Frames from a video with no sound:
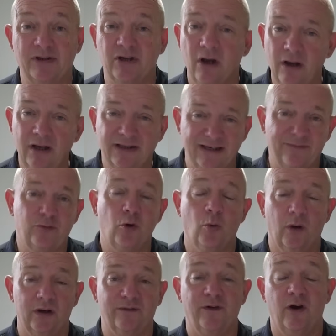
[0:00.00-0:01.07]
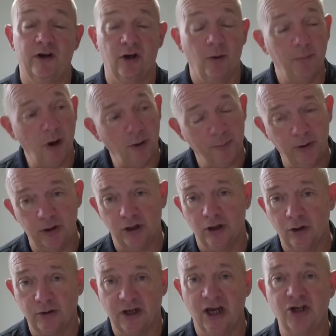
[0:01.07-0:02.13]
It's a difficult one to find. I'll put a
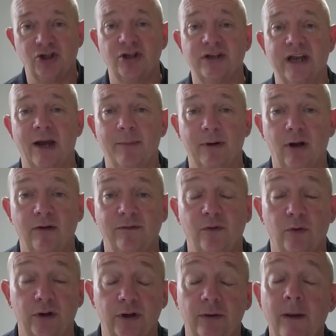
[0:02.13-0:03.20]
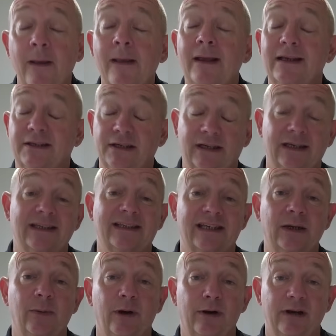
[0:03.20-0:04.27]
location down below for you so you can
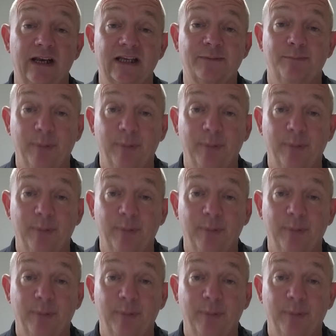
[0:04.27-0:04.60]
see where it is.